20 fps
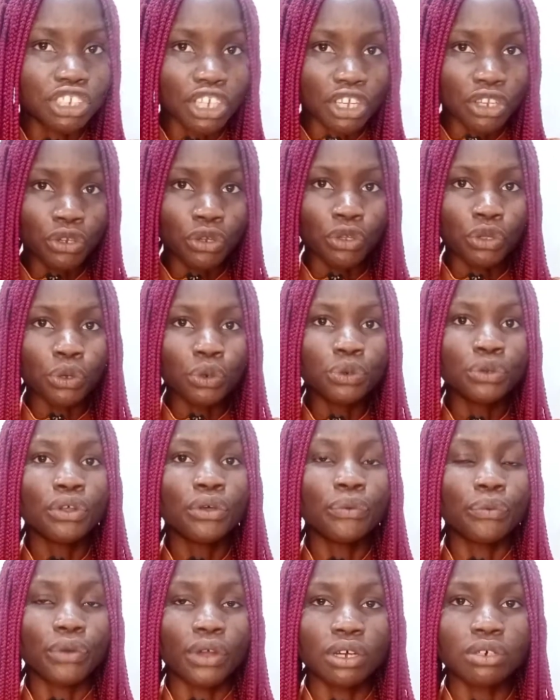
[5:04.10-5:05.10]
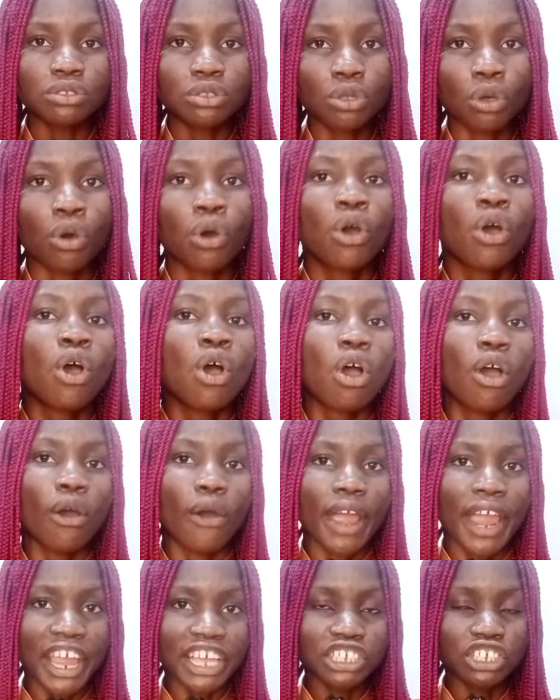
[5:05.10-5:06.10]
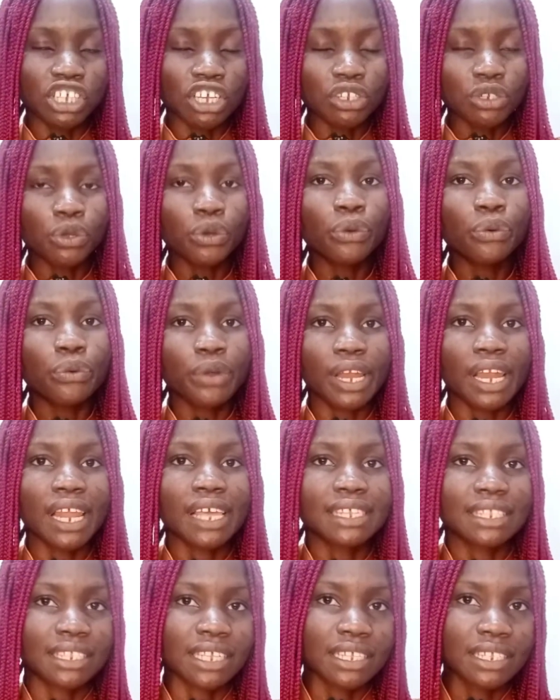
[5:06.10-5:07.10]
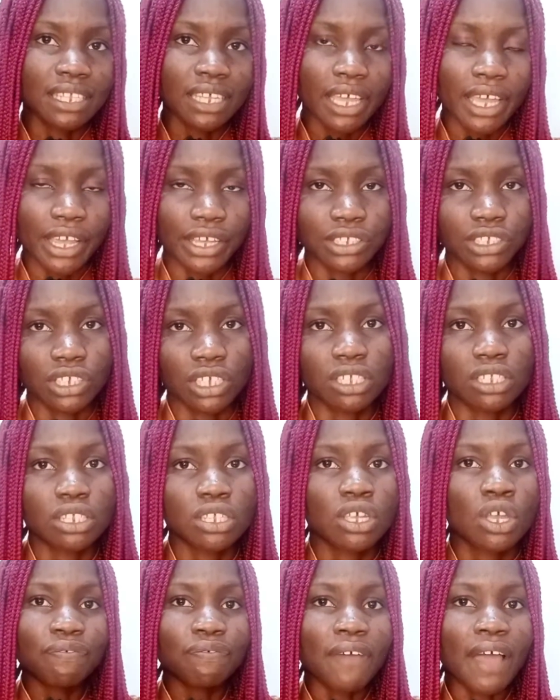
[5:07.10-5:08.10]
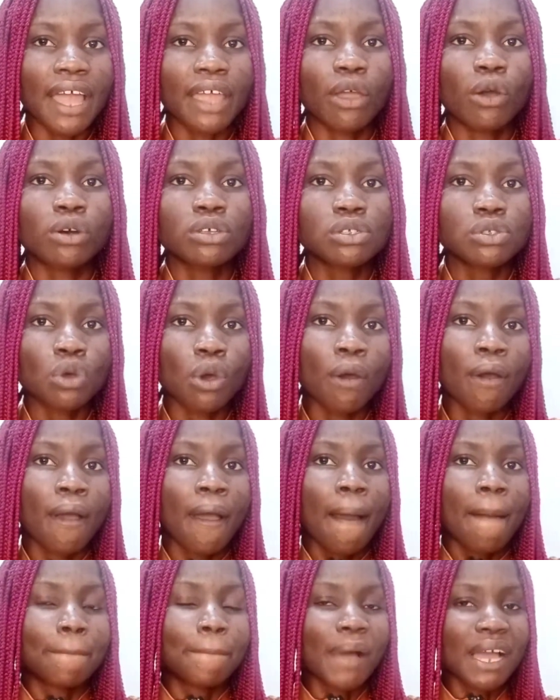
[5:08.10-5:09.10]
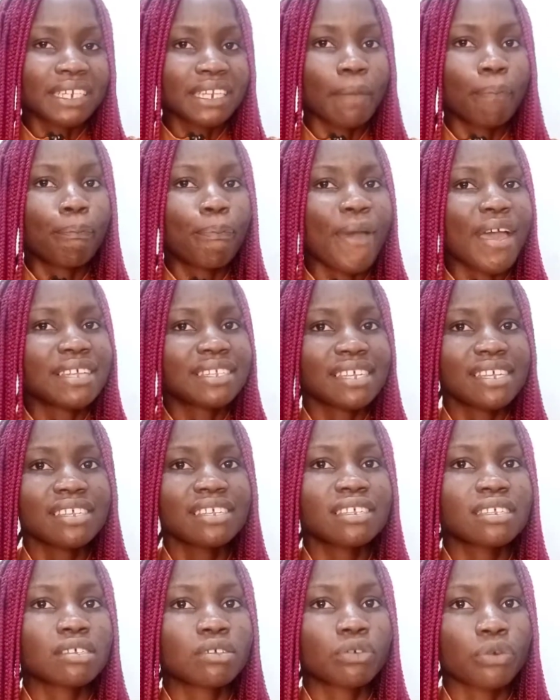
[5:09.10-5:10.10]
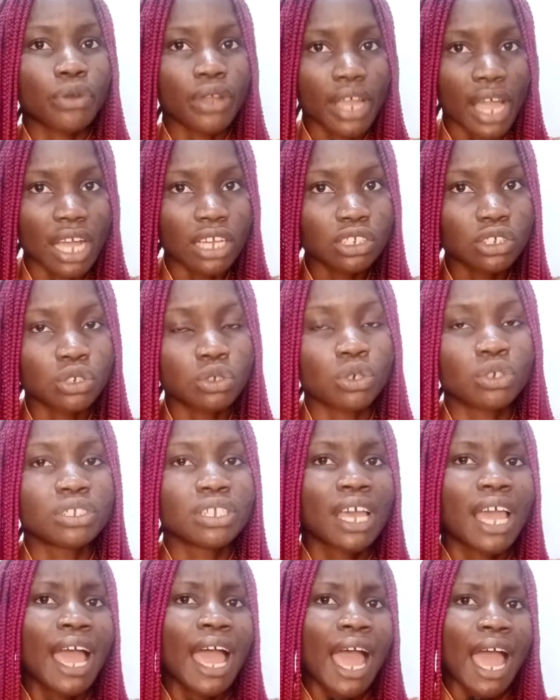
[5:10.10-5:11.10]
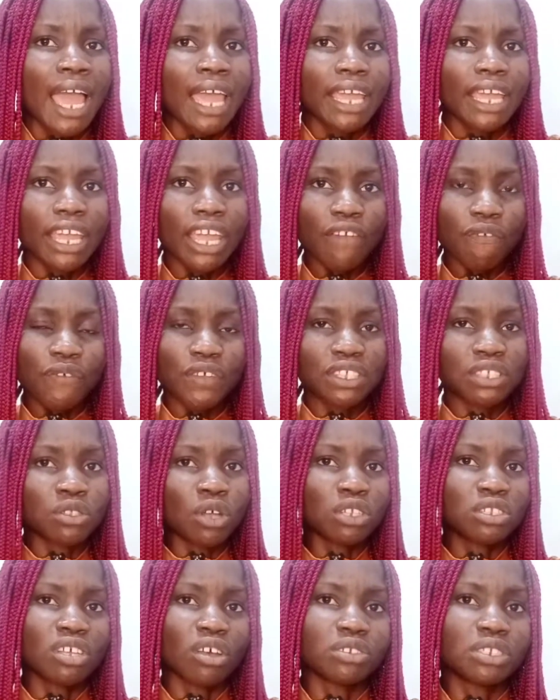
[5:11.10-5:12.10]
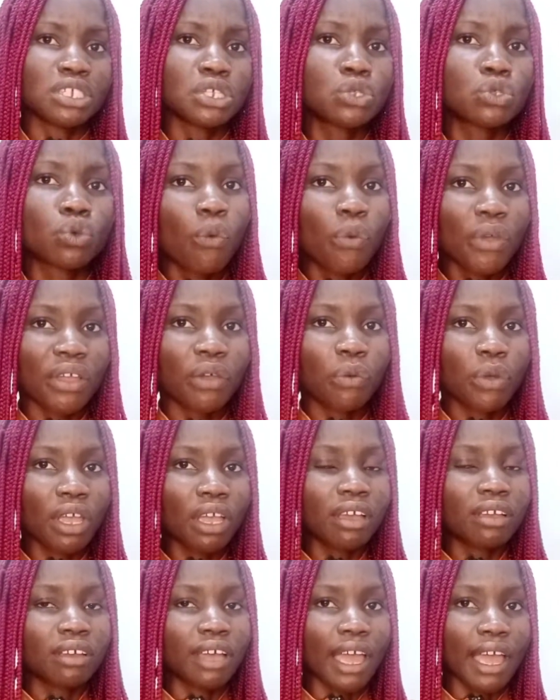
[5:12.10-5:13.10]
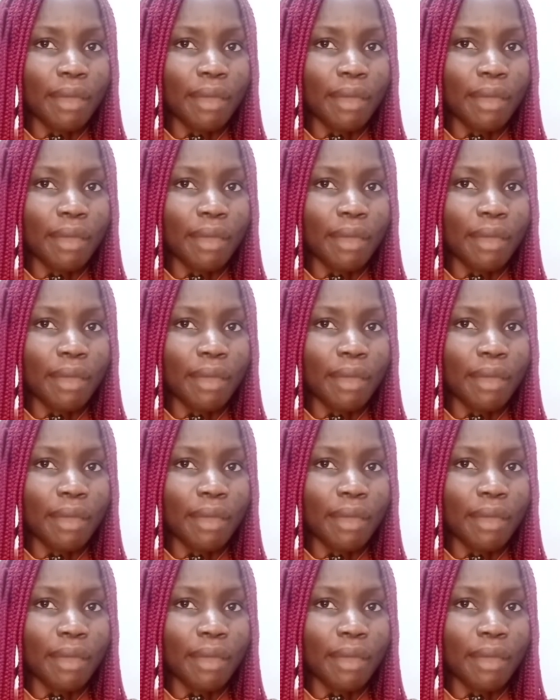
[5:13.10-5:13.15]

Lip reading: genuine realtor or a genuine real estate agent. Identify also by the person's reaction. If it's not all these quick